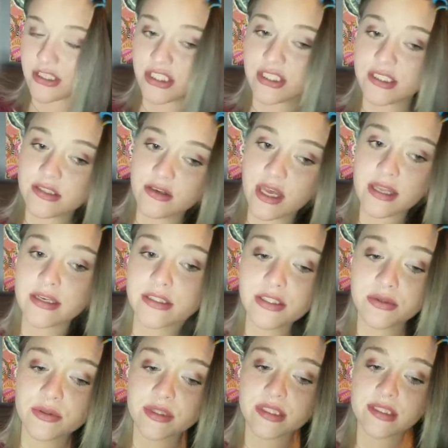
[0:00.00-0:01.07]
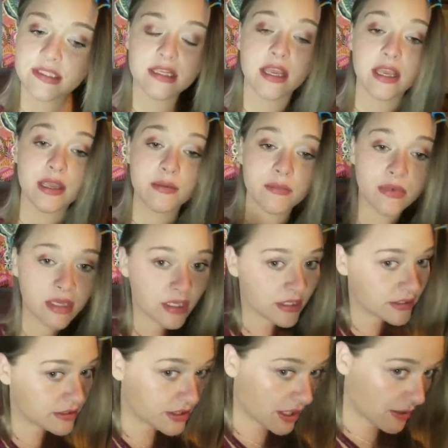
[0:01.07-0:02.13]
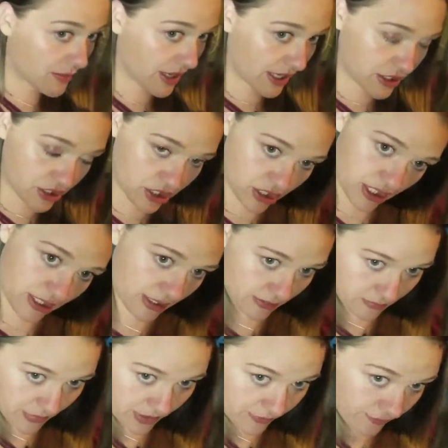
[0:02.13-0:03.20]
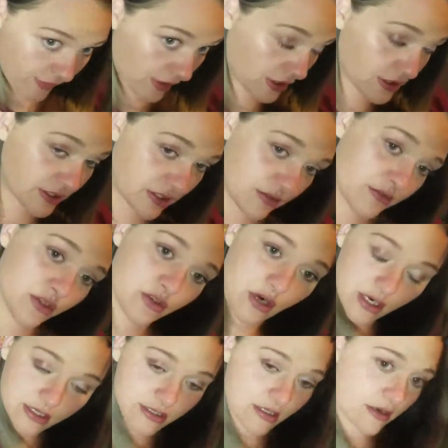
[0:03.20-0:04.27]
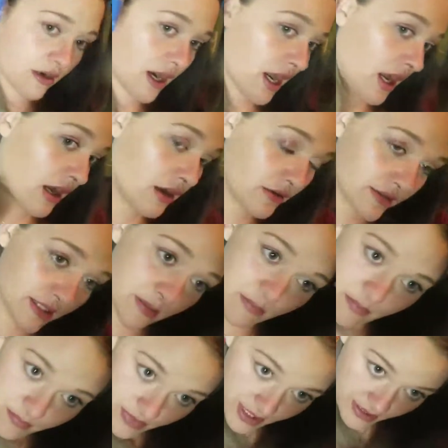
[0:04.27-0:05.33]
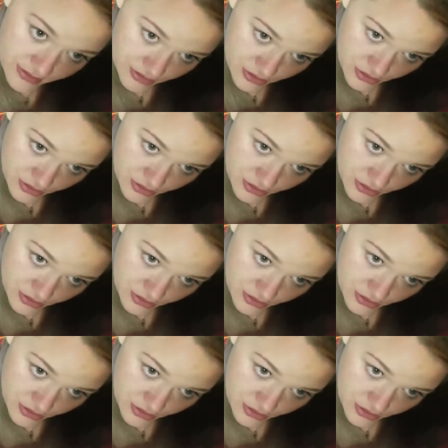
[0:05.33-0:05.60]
She still had to deal with the same dumbass shit. Motherfuckers doing drugs in her house and getting